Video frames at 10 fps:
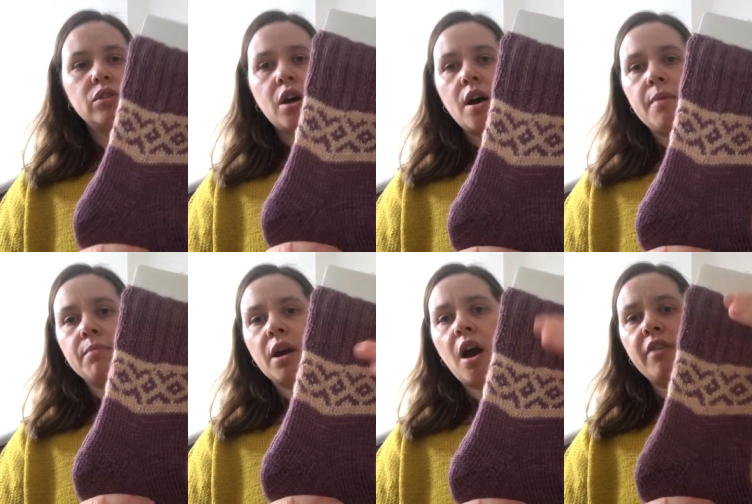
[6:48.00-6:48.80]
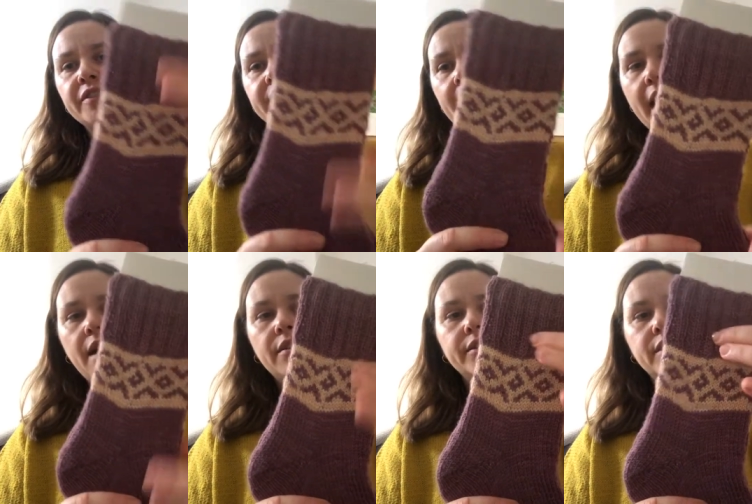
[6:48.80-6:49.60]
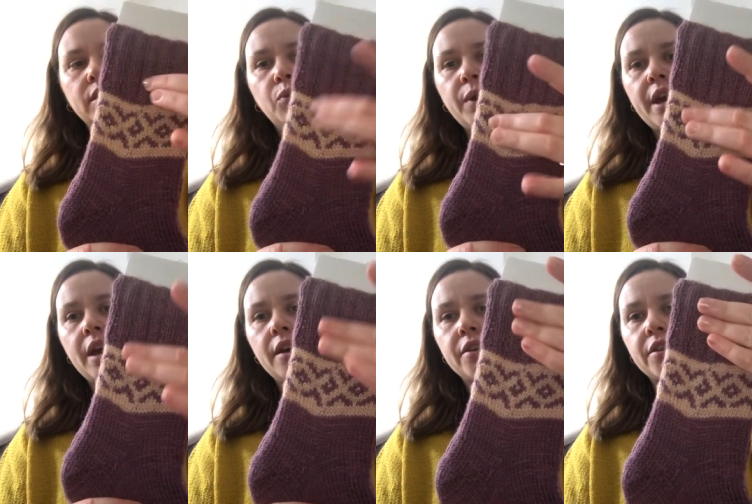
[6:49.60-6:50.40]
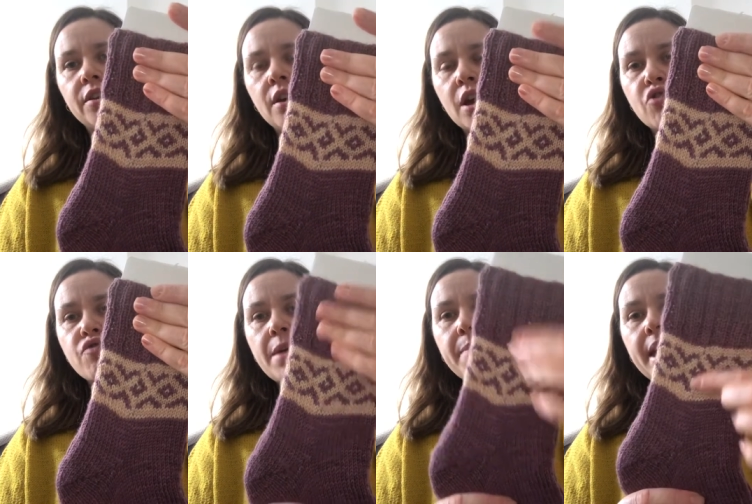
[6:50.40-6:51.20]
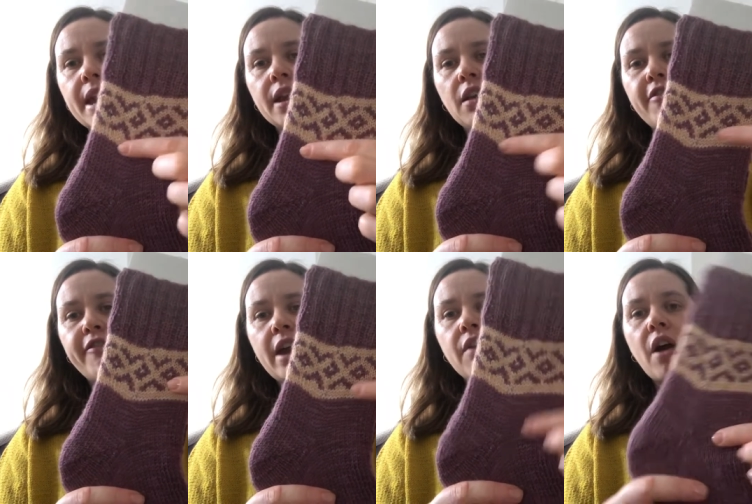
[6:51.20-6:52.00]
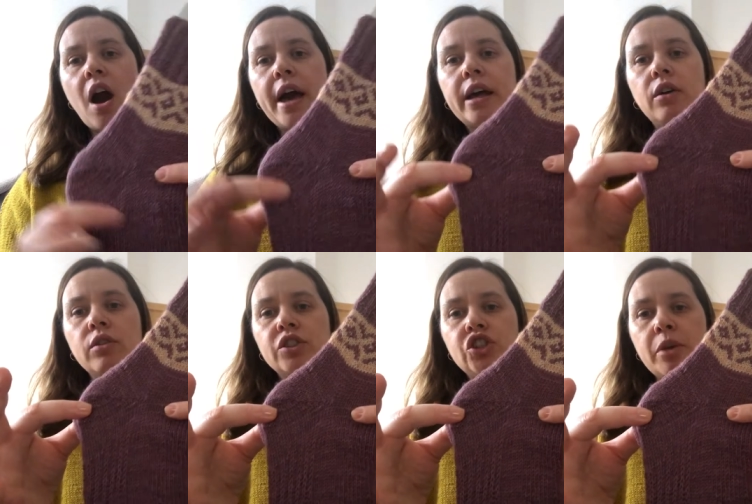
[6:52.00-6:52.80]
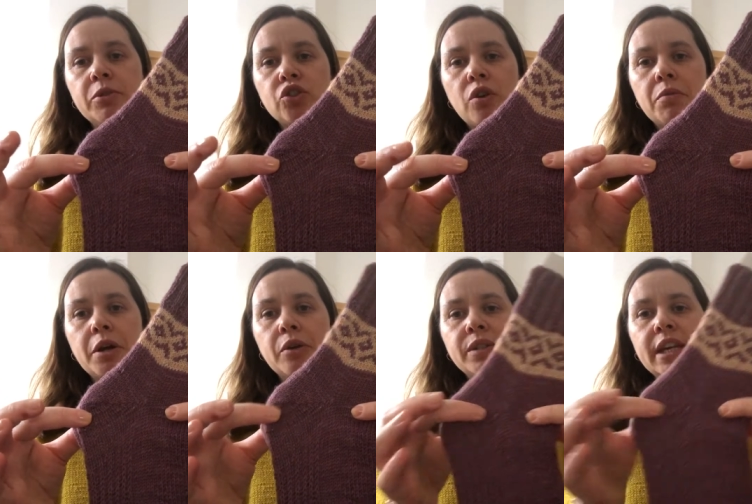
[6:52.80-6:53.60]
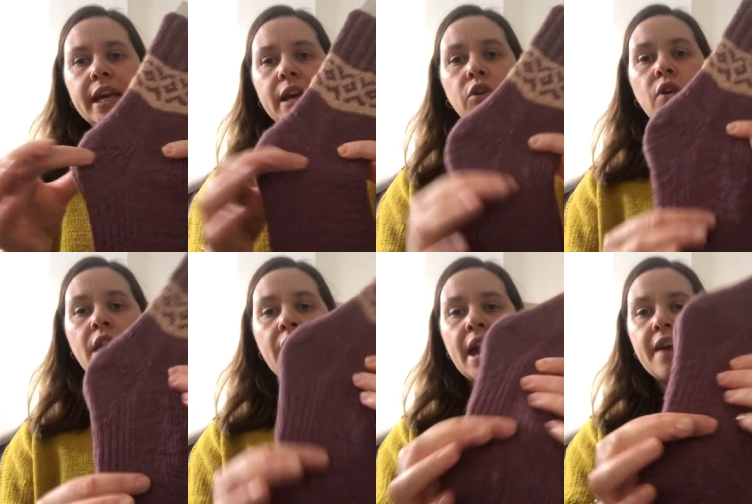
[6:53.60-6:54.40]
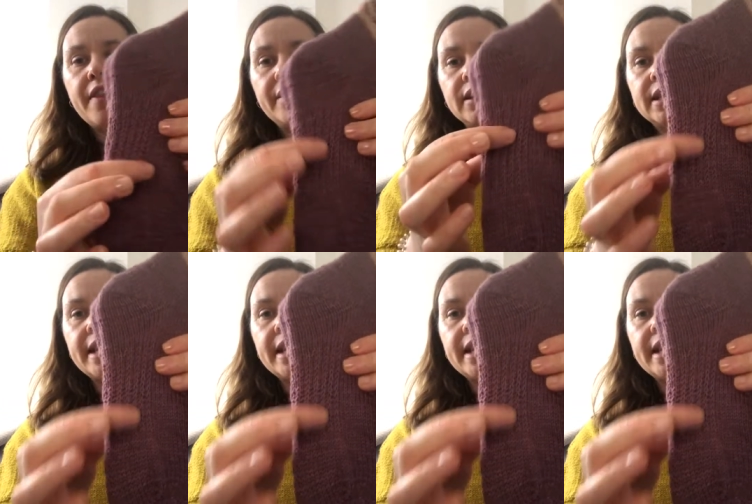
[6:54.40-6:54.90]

uh, cuffed down with ribbing, Feral, German Short Rows heel, and then the